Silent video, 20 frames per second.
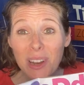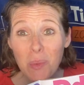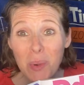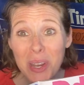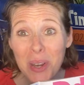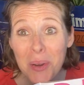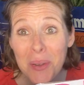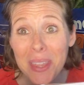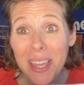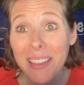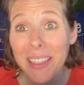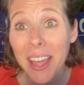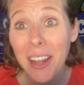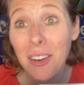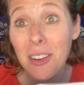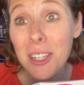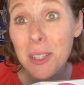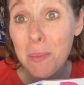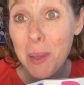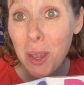And we know that
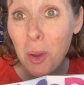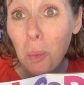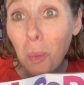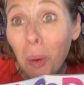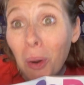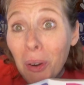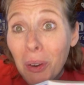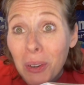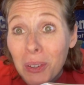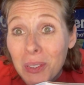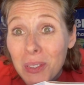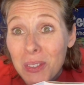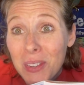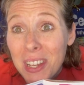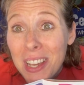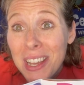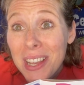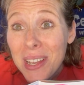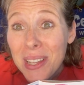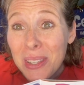letters make
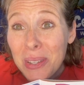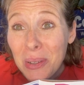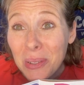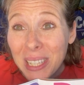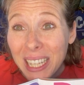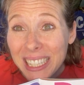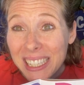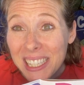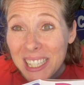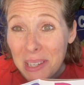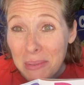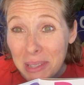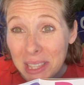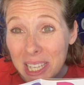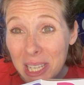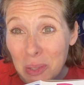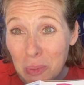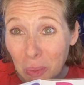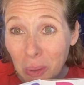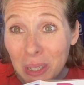words. So let's see
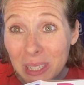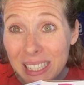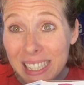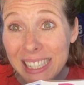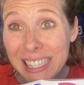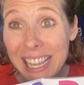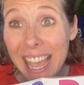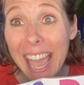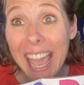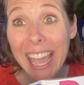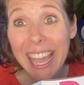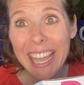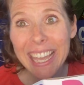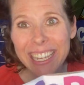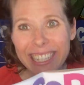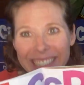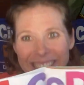what these words say.